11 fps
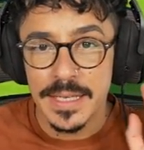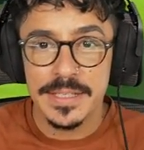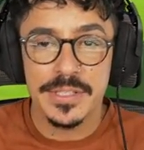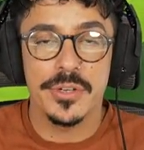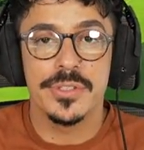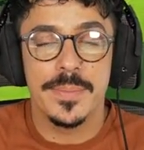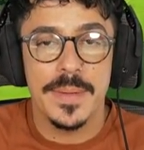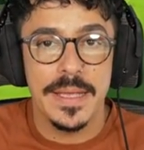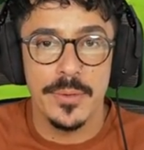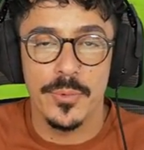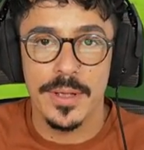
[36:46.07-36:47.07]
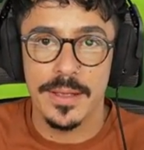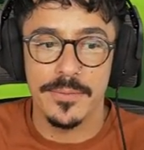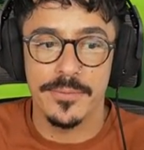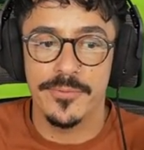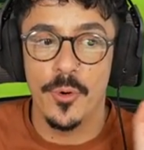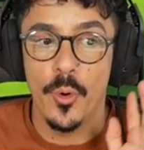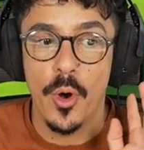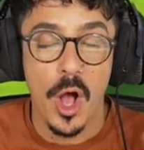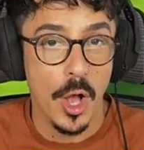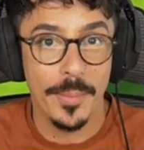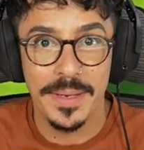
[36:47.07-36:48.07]
is going to be with for
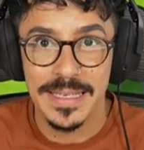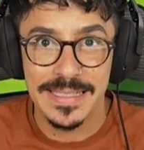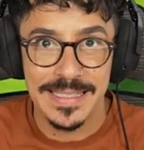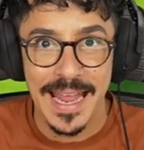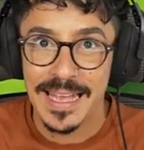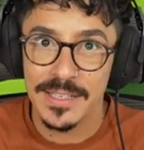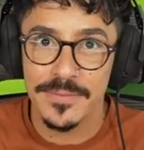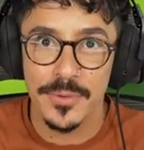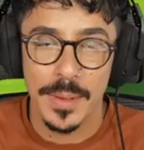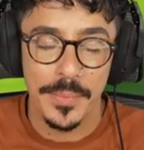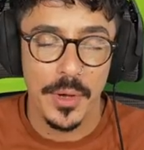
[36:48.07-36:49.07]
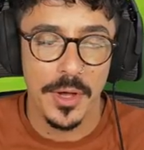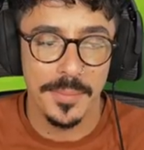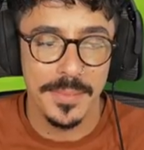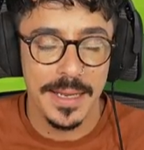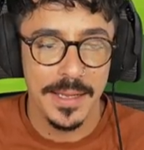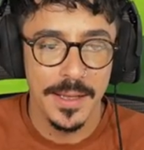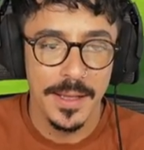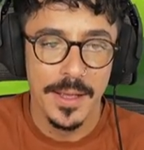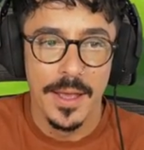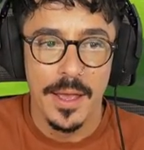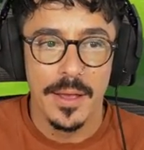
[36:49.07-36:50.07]
Harmony's dad, if you remember Harmony.
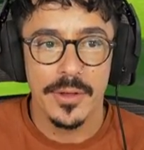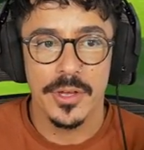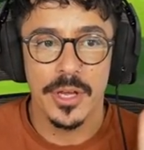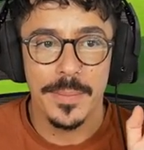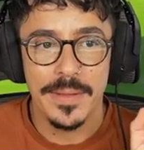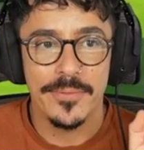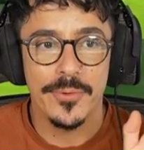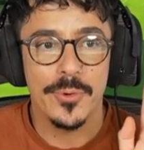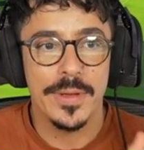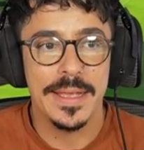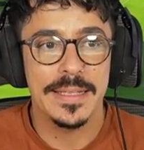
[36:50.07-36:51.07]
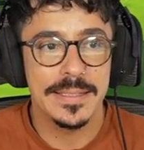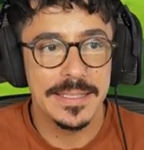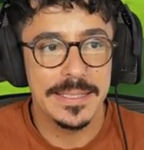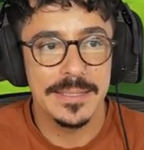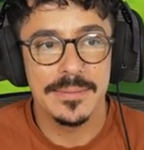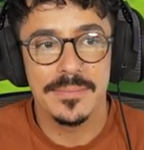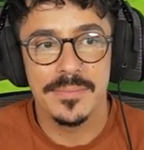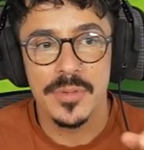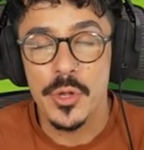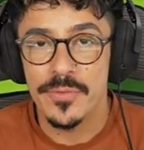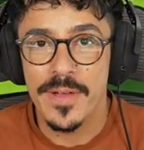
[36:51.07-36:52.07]
Going to be for his
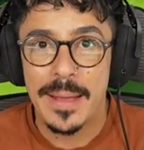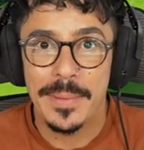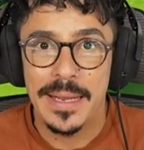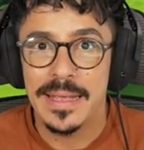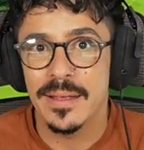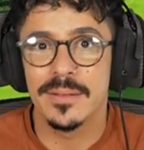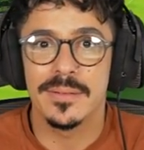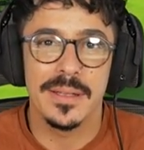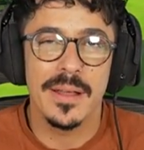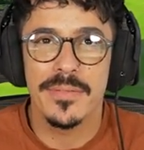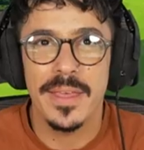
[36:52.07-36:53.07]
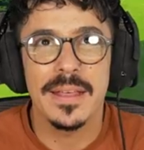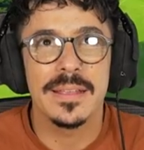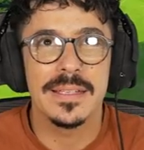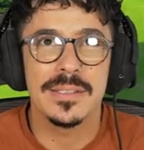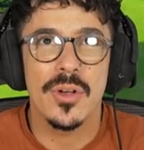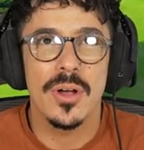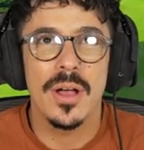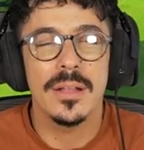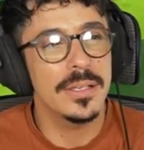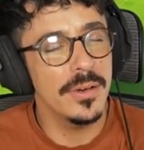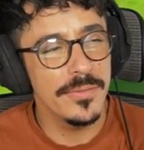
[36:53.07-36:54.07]
new family. Uh, I think he's got,
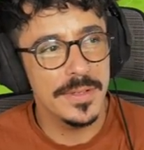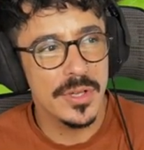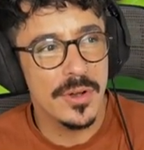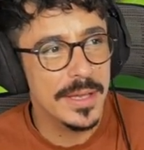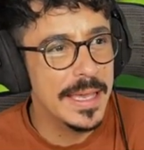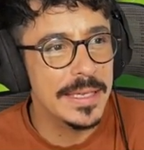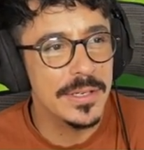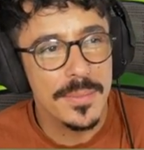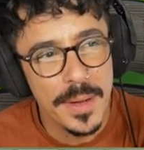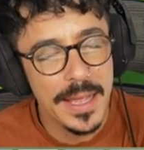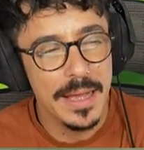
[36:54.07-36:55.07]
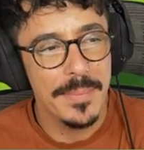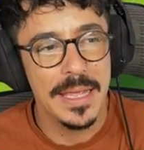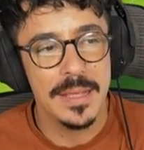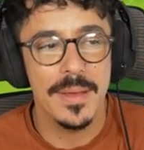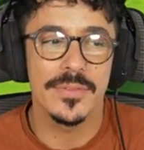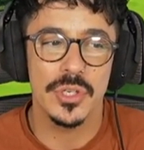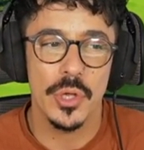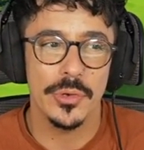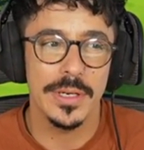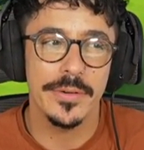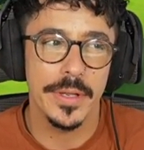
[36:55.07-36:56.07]
I don't know if he's got a kid. I might have, make him have a
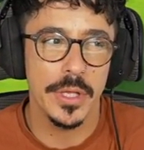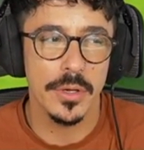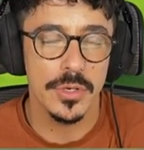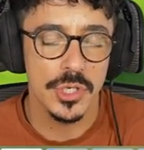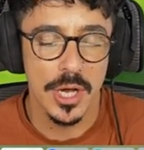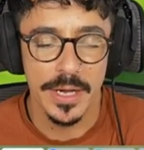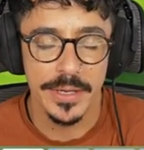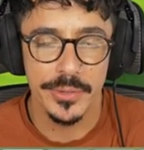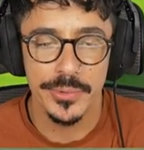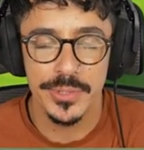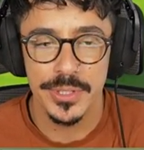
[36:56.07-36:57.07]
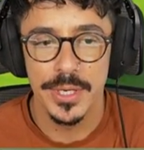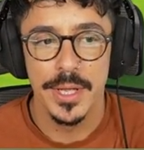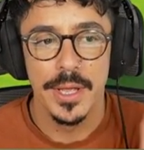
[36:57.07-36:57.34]
toddler, a young child.